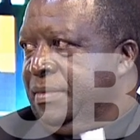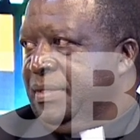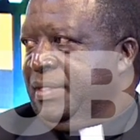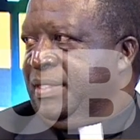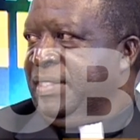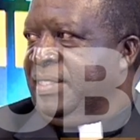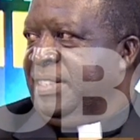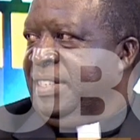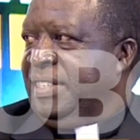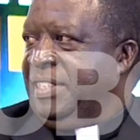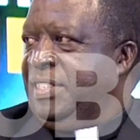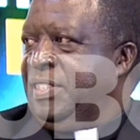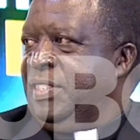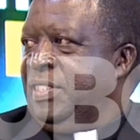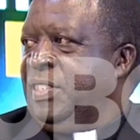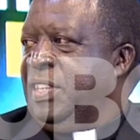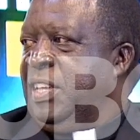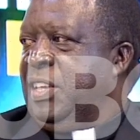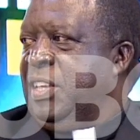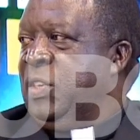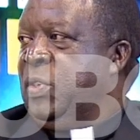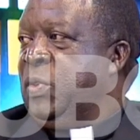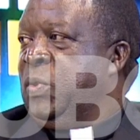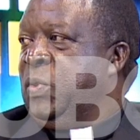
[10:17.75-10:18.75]
This is a
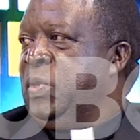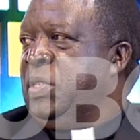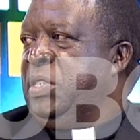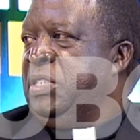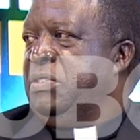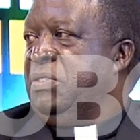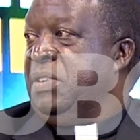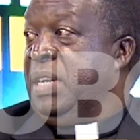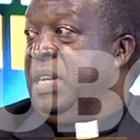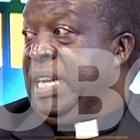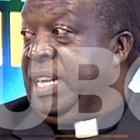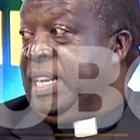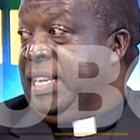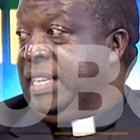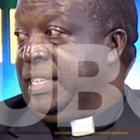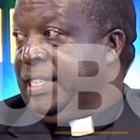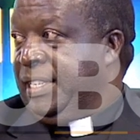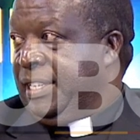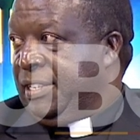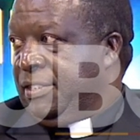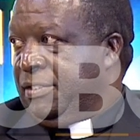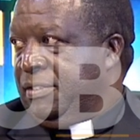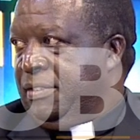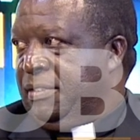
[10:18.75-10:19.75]
huge
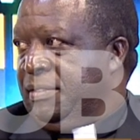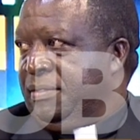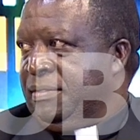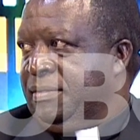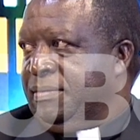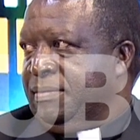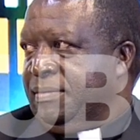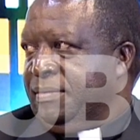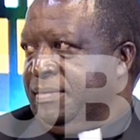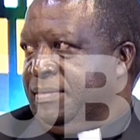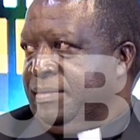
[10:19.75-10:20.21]
organization. Mm.